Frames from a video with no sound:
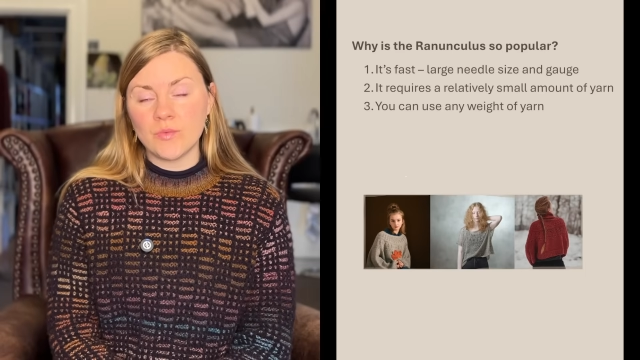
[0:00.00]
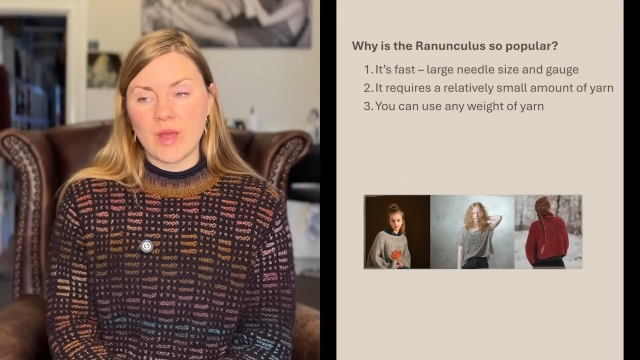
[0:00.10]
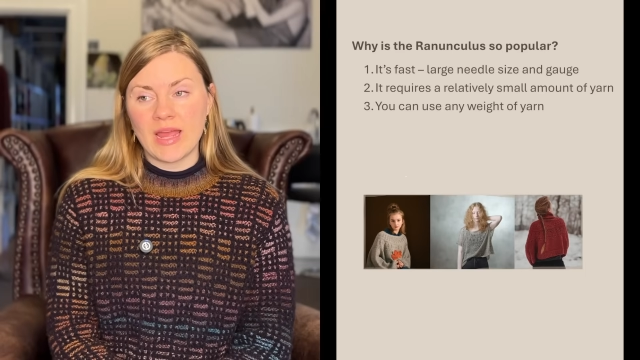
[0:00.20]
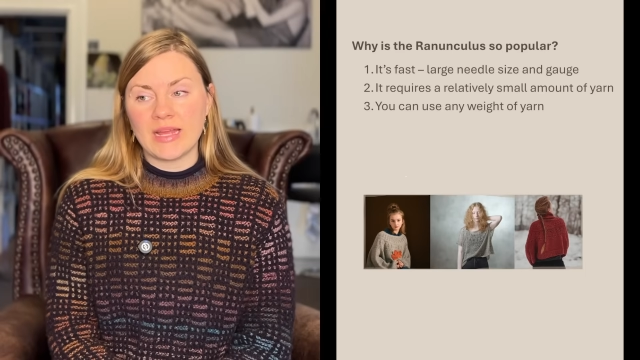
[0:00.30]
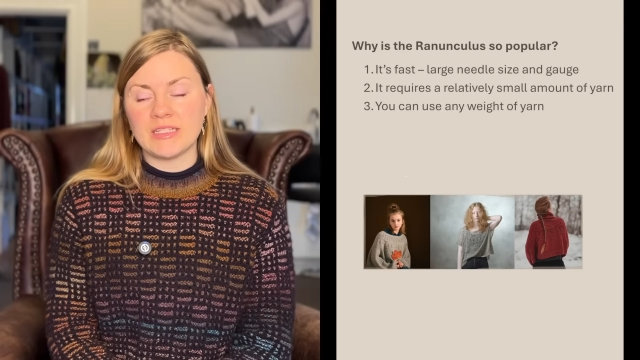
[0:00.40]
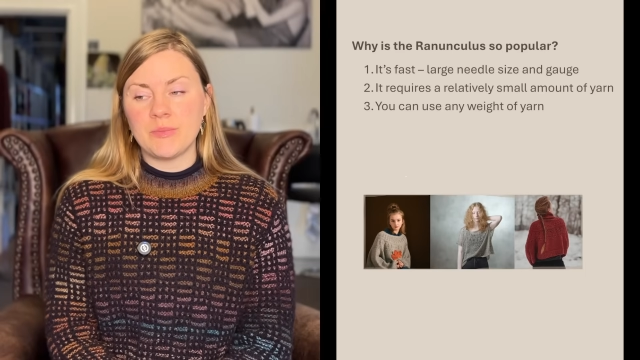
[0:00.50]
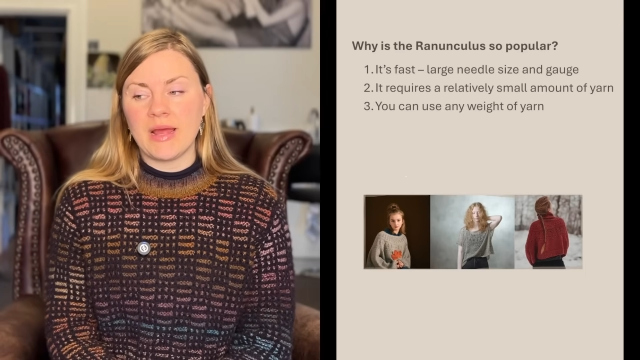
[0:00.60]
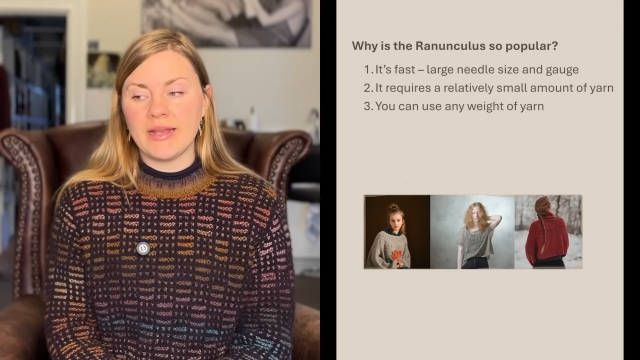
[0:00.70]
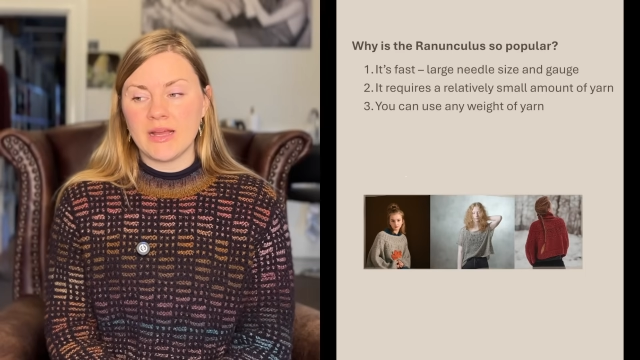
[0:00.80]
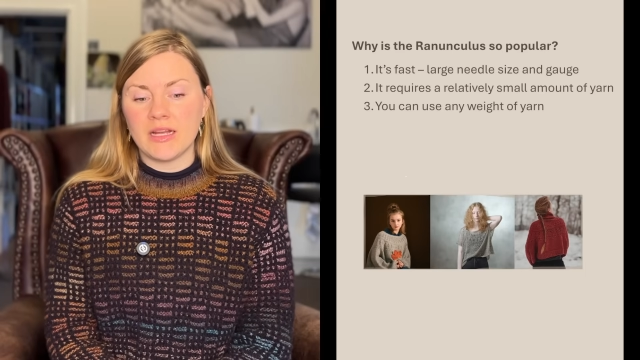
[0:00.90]
weight and
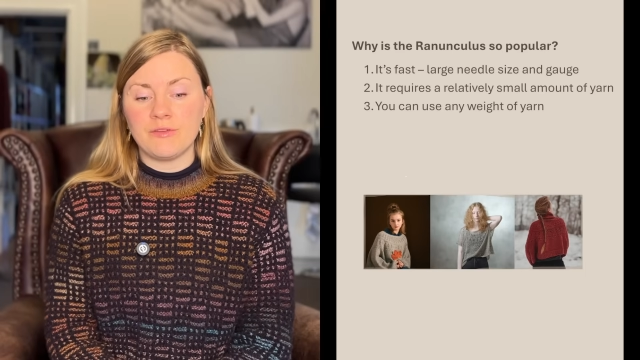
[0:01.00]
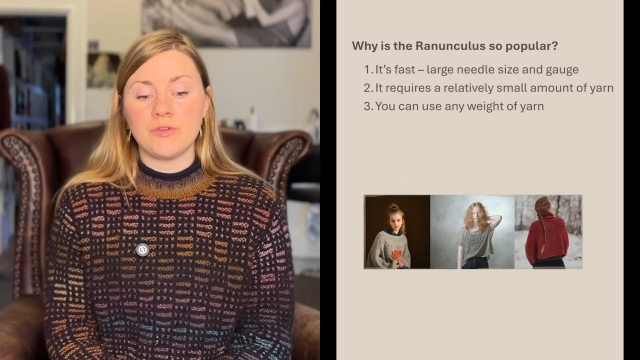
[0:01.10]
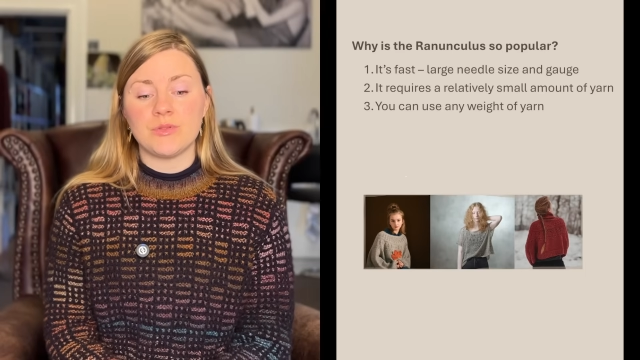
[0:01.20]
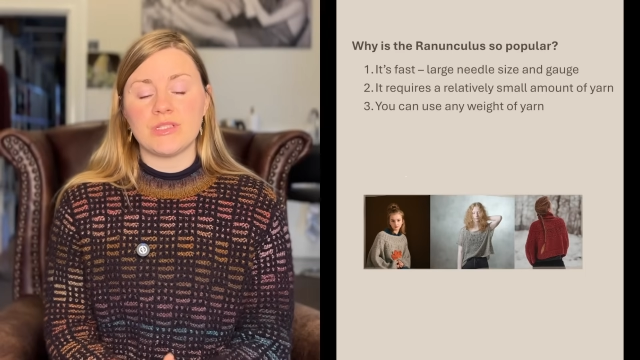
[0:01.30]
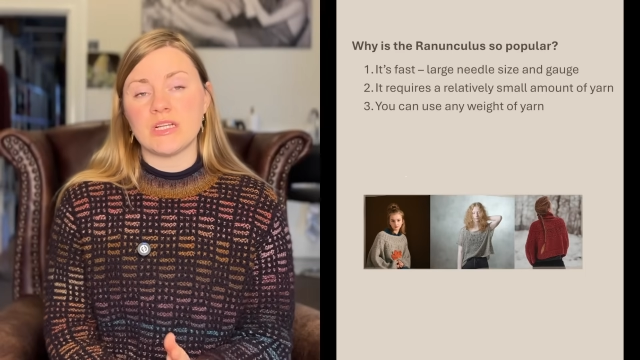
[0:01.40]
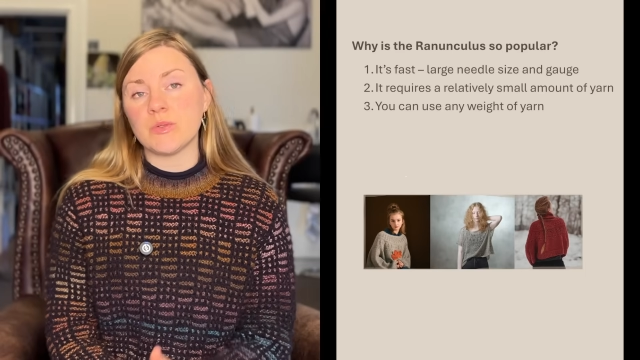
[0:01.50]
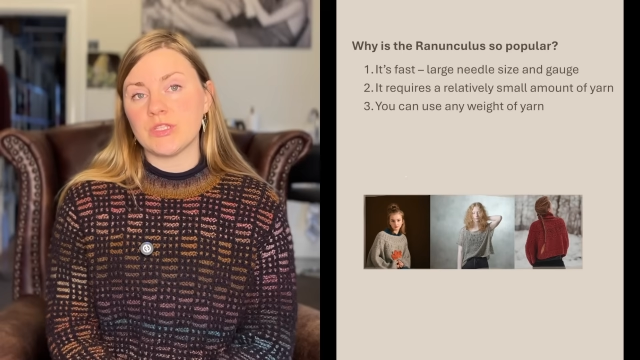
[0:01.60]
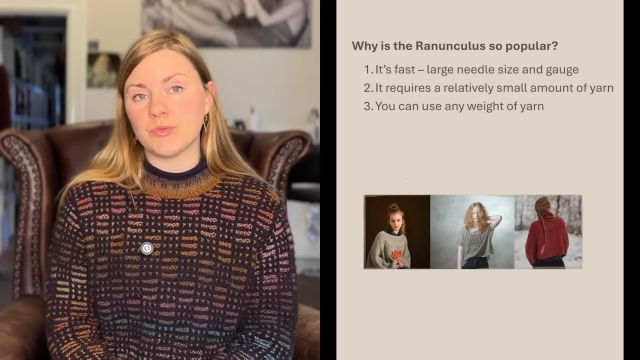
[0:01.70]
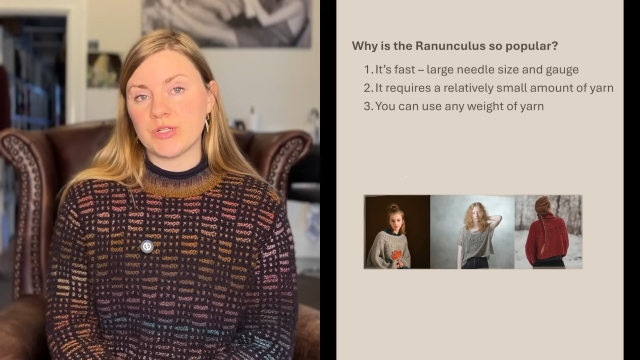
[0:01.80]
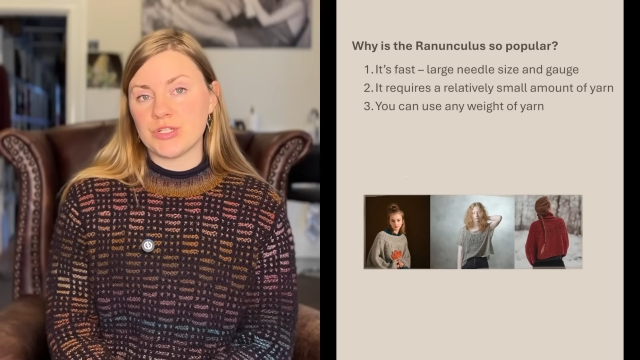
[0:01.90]
depending on if you stick with
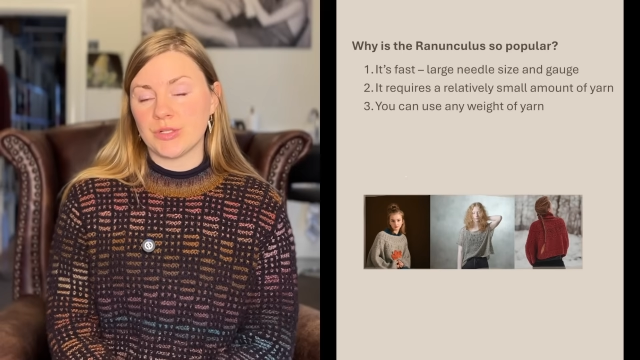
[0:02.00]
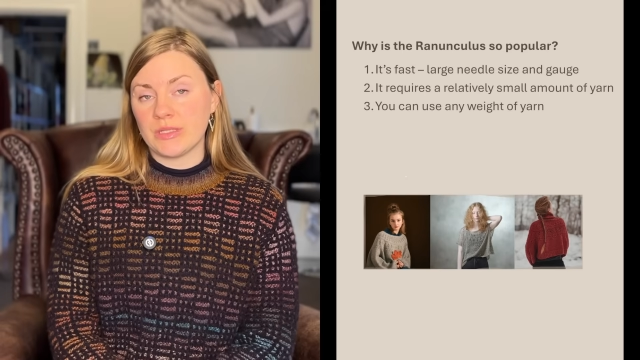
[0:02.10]
the original